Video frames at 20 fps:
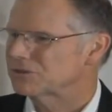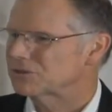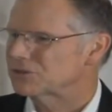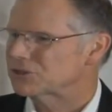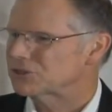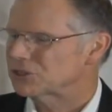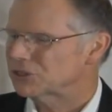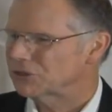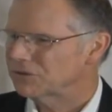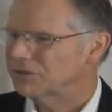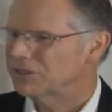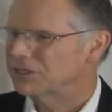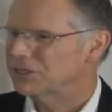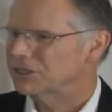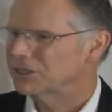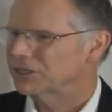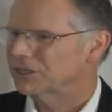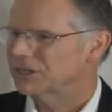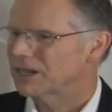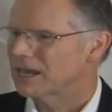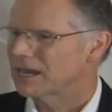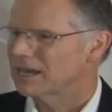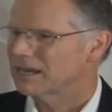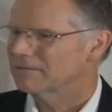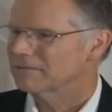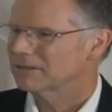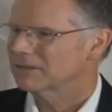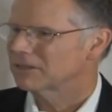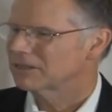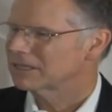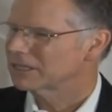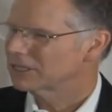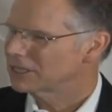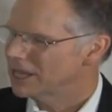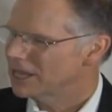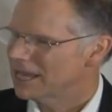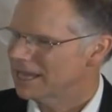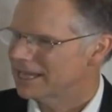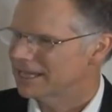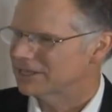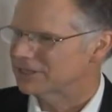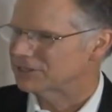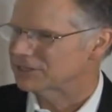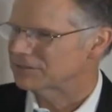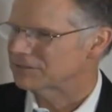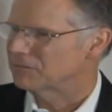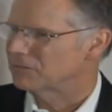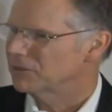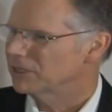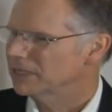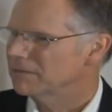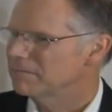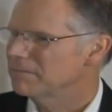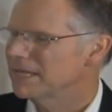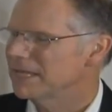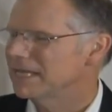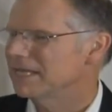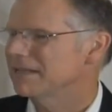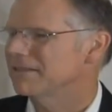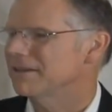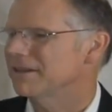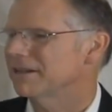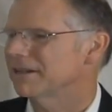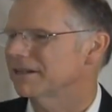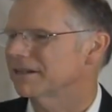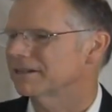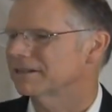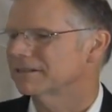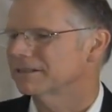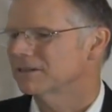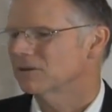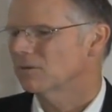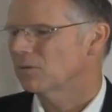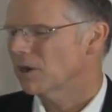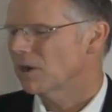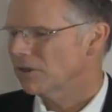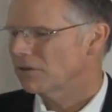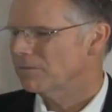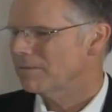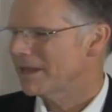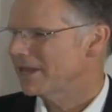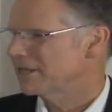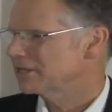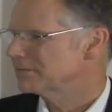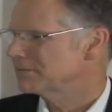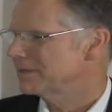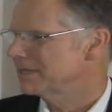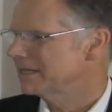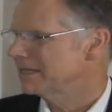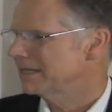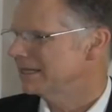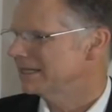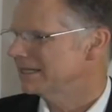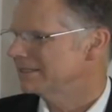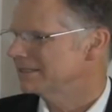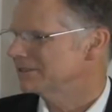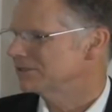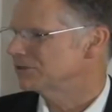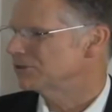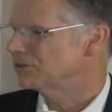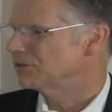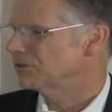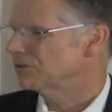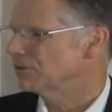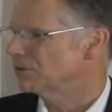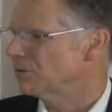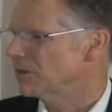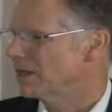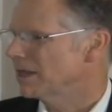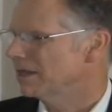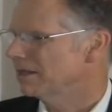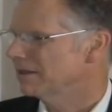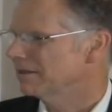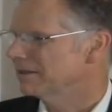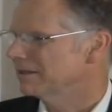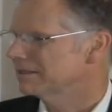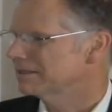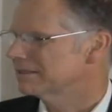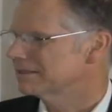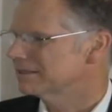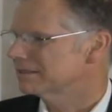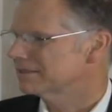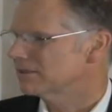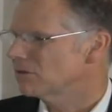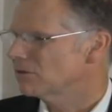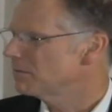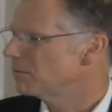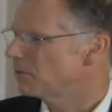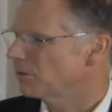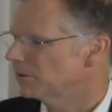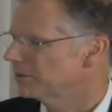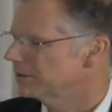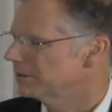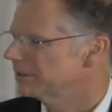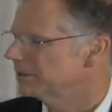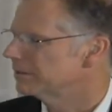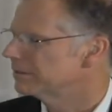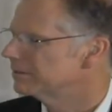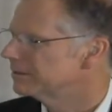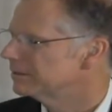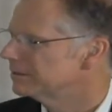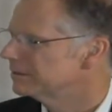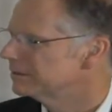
serving your clients and really meeting their wealth management needs and doing it well that's so important to you.